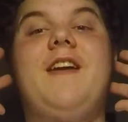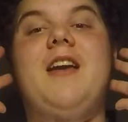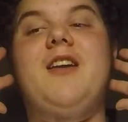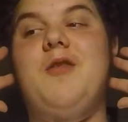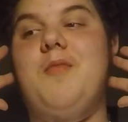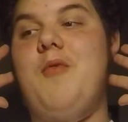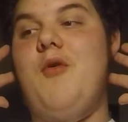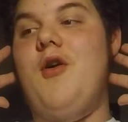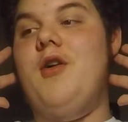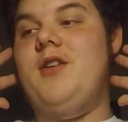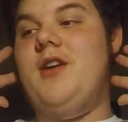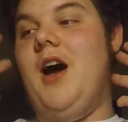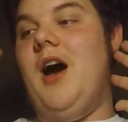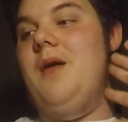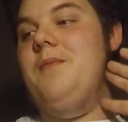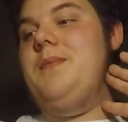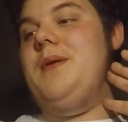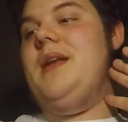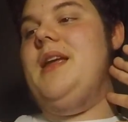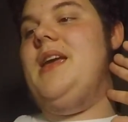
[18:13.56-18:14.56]
fingerboard
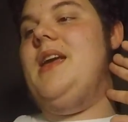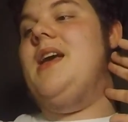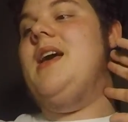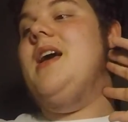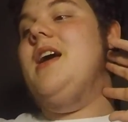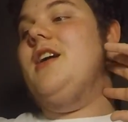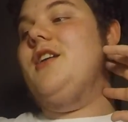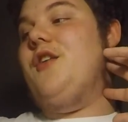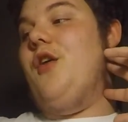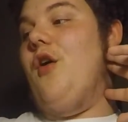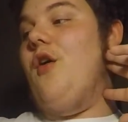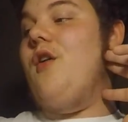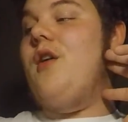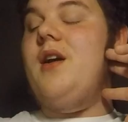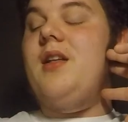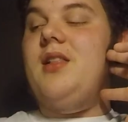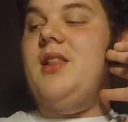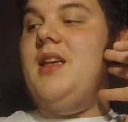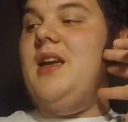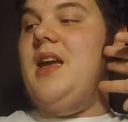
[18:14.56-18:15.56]
company
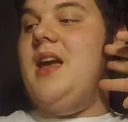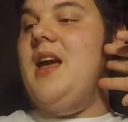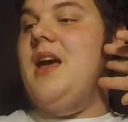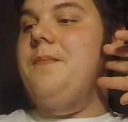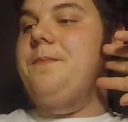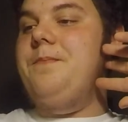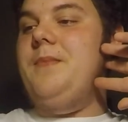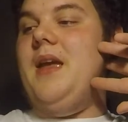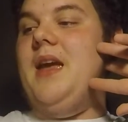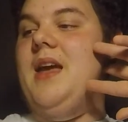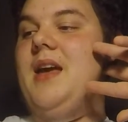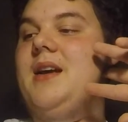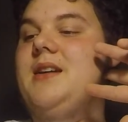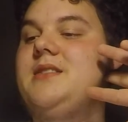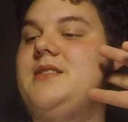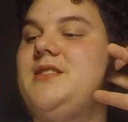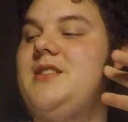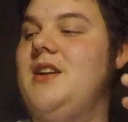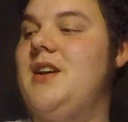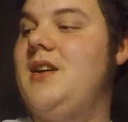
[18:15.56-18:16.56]
currently
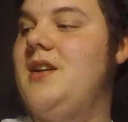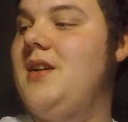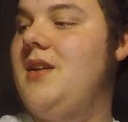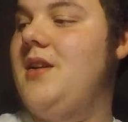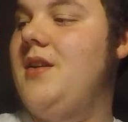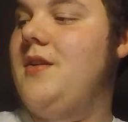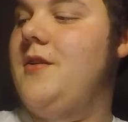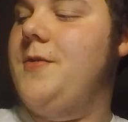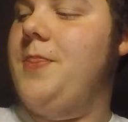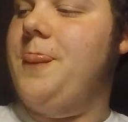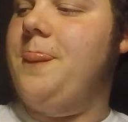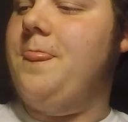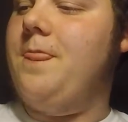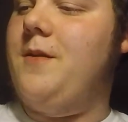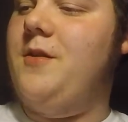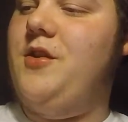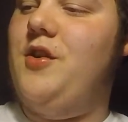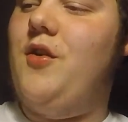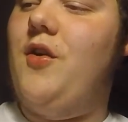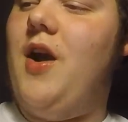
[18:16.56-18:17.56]
is...
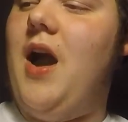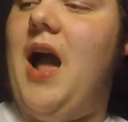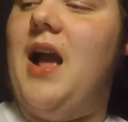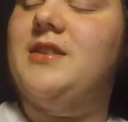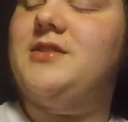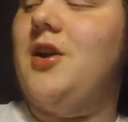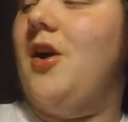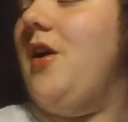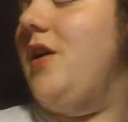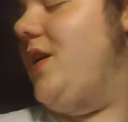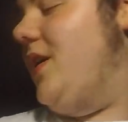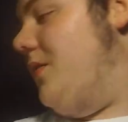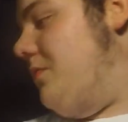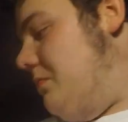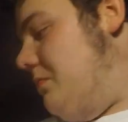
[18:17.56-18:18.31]
you guys are...